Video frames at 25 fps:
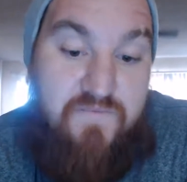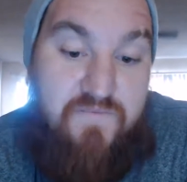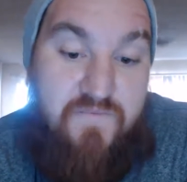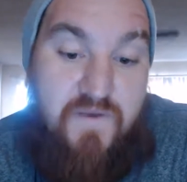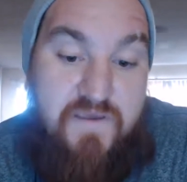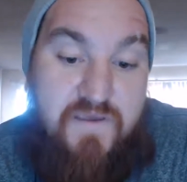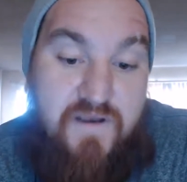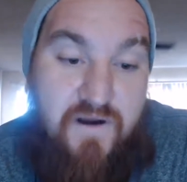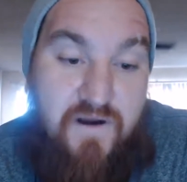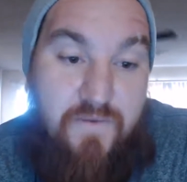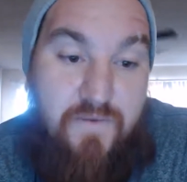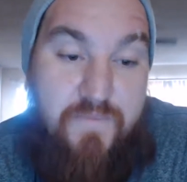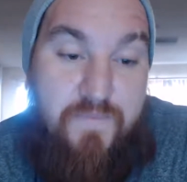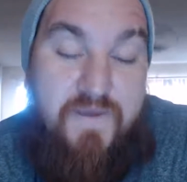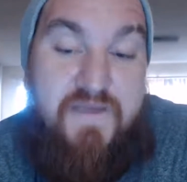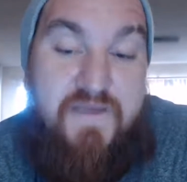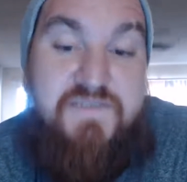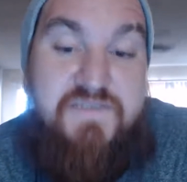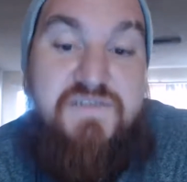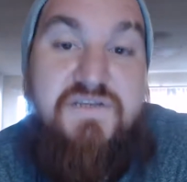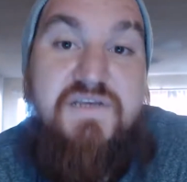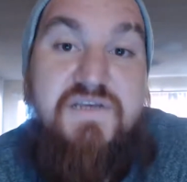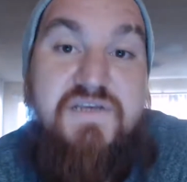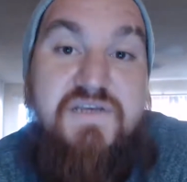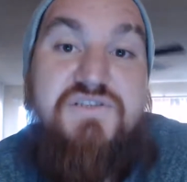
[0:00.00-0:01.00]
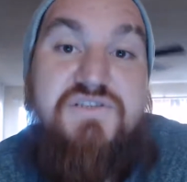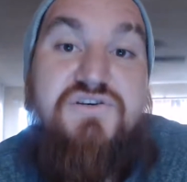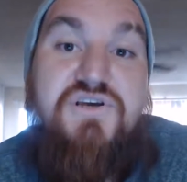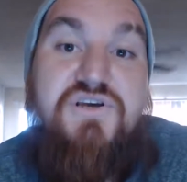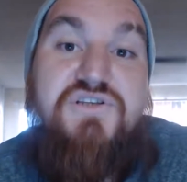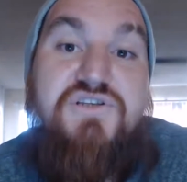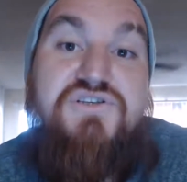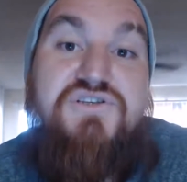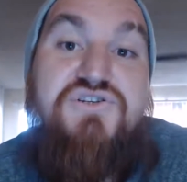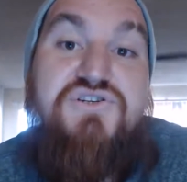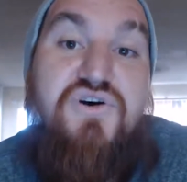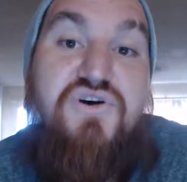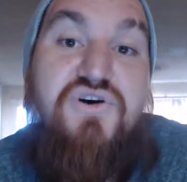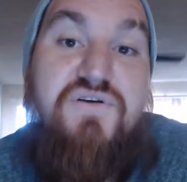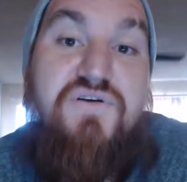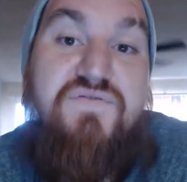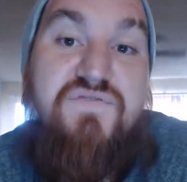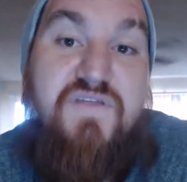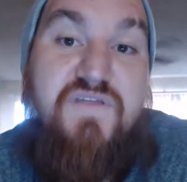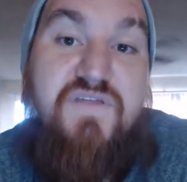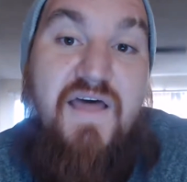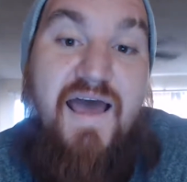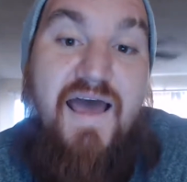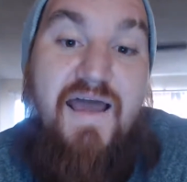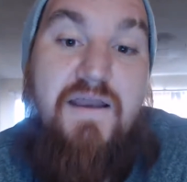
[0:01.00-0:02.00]
You know, it's it's it's good
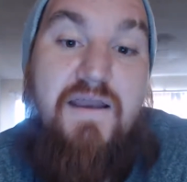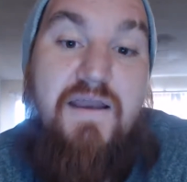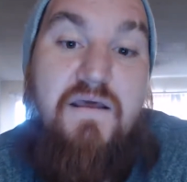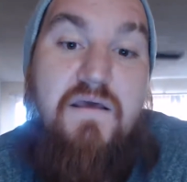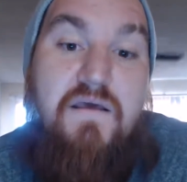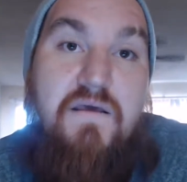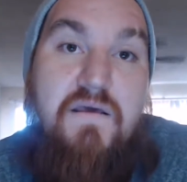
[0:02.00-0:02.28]
for that.